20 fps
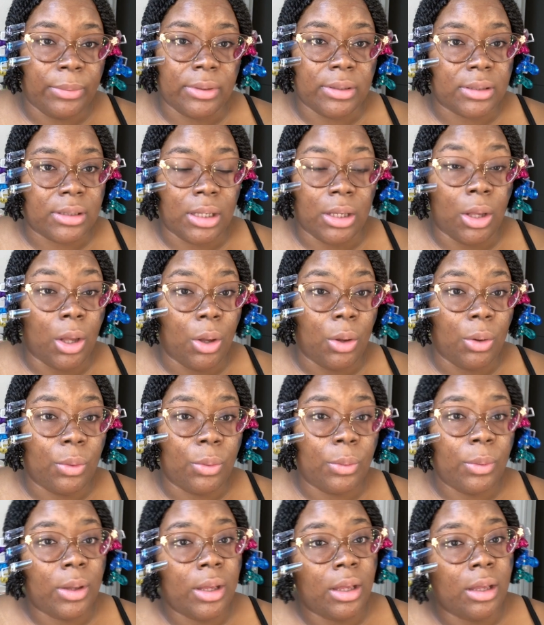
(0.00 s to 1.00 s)
was a go.
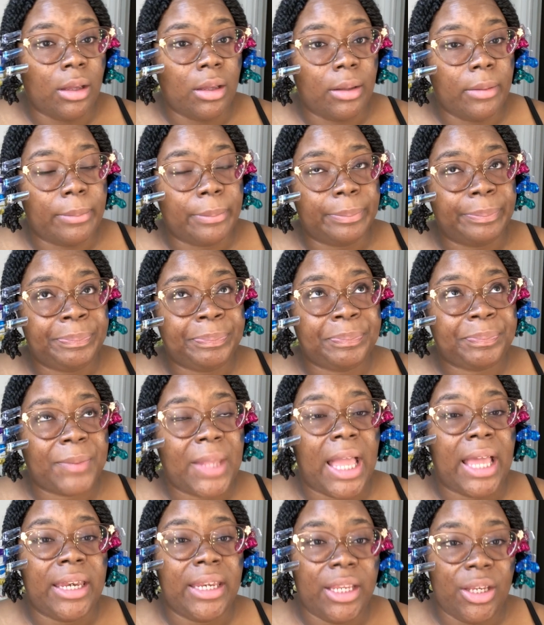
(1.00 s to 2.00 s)

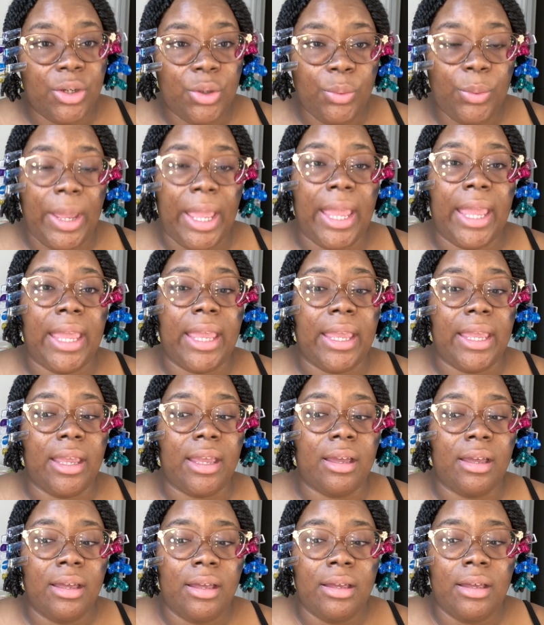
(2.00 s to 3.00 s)
I did do a
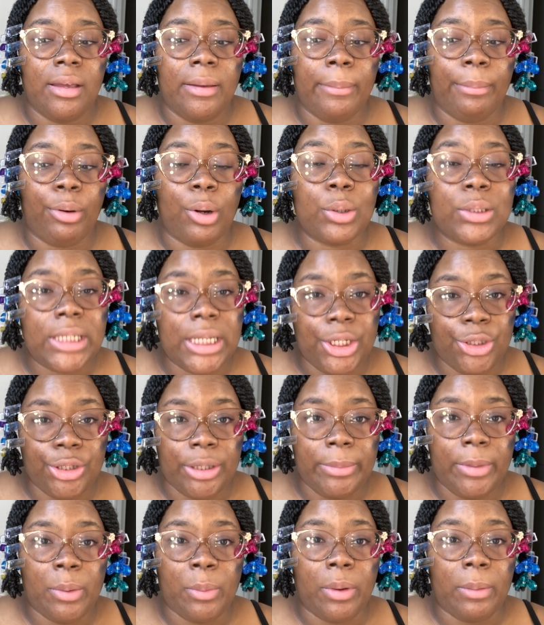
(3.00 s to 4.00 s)
protein
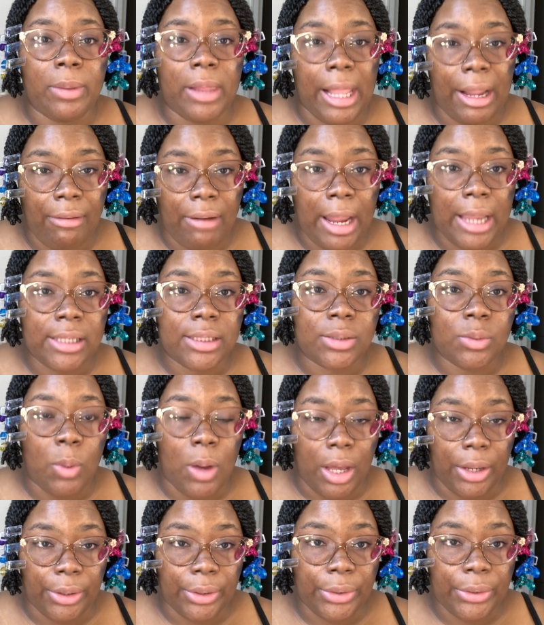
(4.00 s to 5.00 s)
treatment with black rice
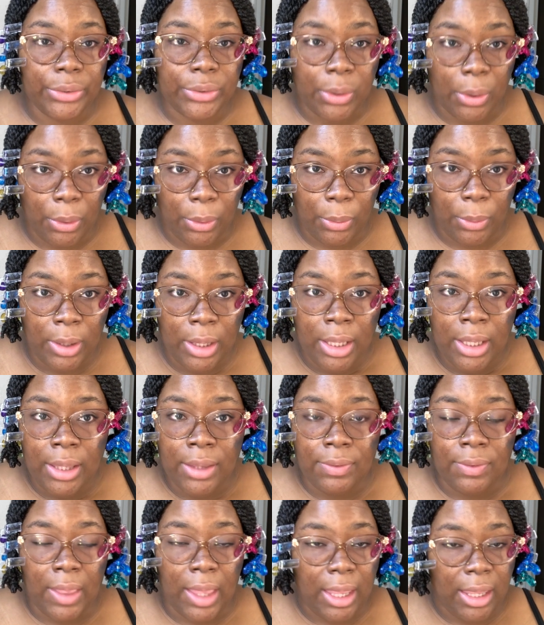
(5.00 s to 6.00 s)
water, so
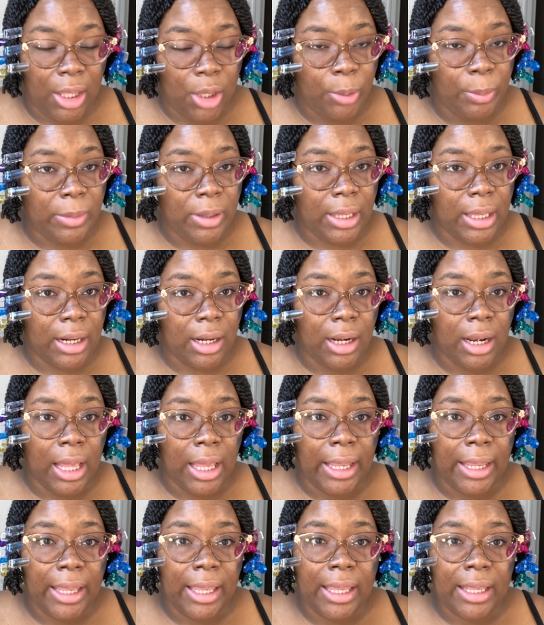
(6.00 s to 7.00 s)
that helped me out a
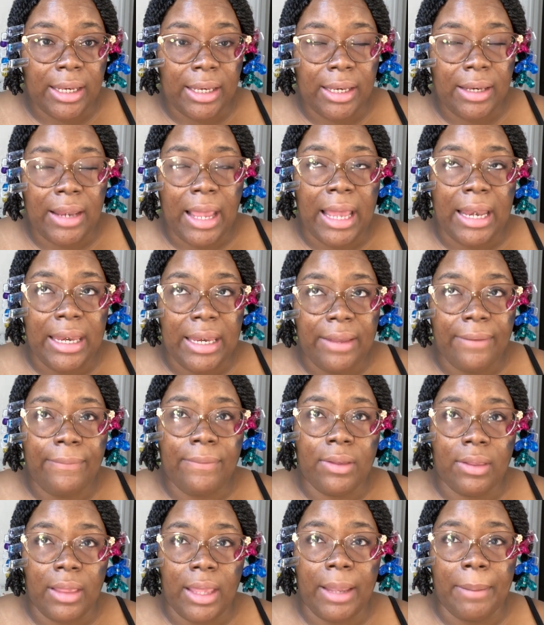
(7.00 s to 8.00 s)
lot. I did
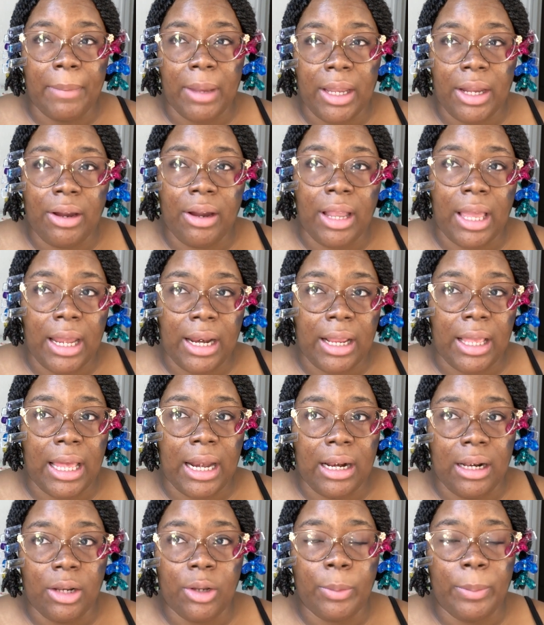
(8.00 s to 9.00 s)
feel like my hair kind of got
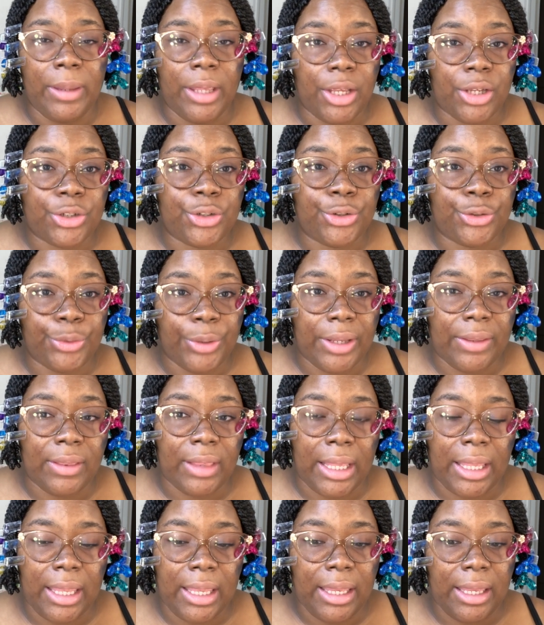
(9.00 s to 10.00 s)
a little bit of strength,
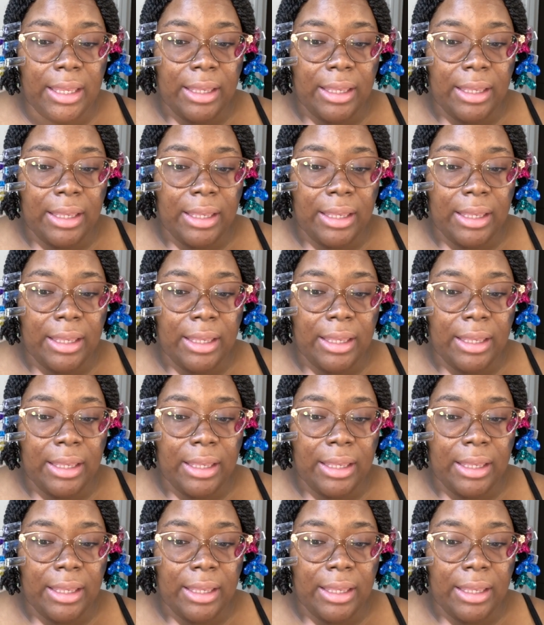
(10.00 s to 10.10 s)
like